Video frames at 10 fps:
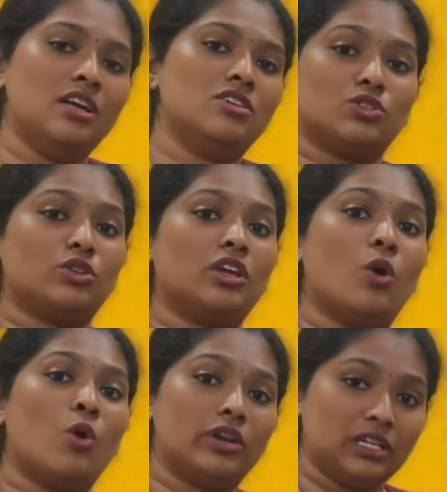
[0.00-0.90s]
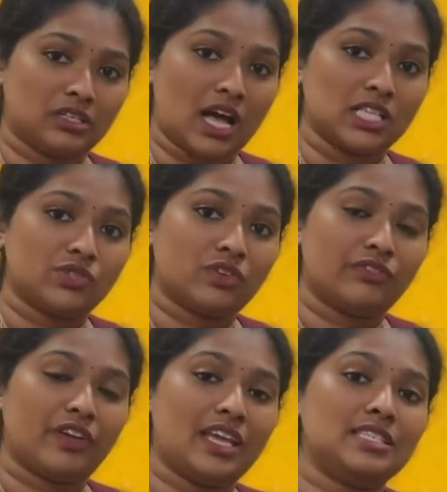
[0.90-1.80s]
So the oral transfer
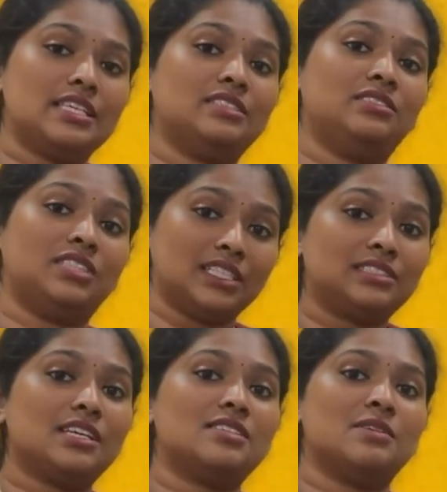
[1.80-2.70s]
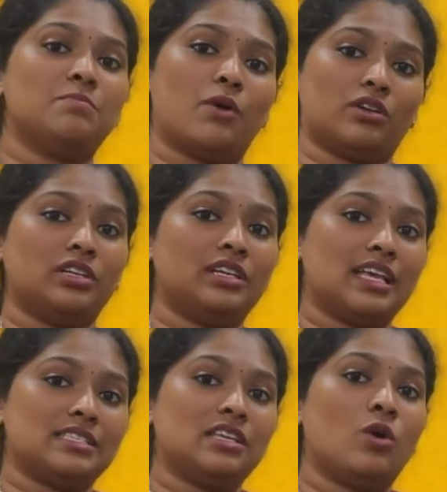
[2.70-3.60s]
phase is just as important
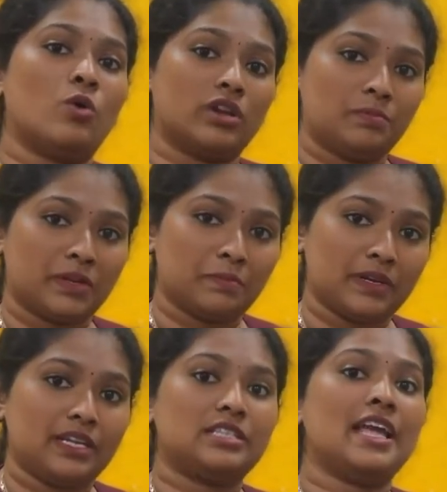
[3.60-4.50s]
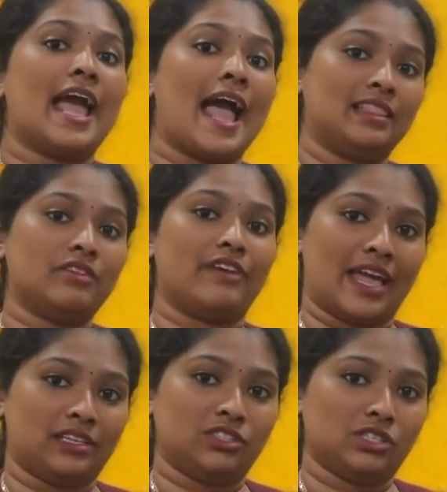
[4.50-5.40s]
as the oral preparatory and the
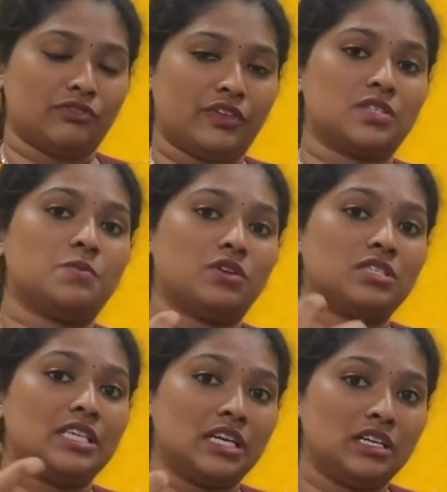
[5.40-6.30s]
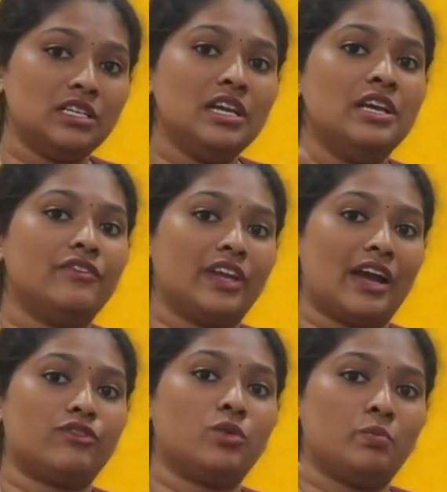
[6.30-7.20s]
pharyngeal phase, because here we
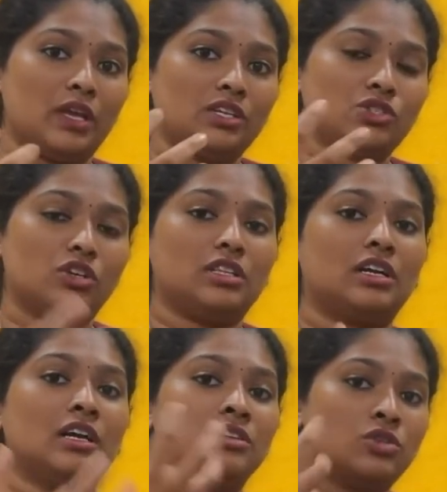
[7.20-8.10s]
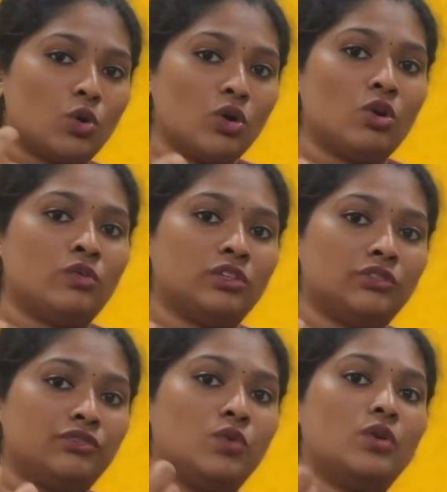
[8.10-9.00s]
have to make sure the control over the
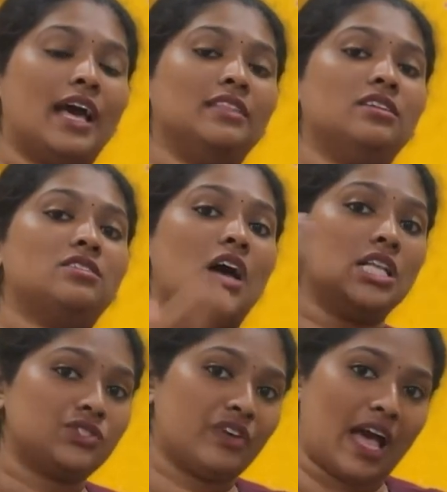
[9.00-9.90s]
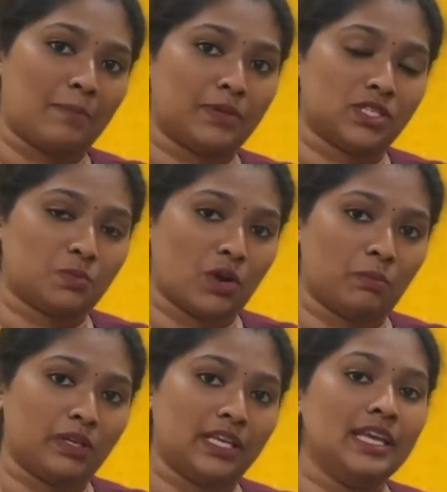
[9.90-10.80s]
food and the transfer happens properly.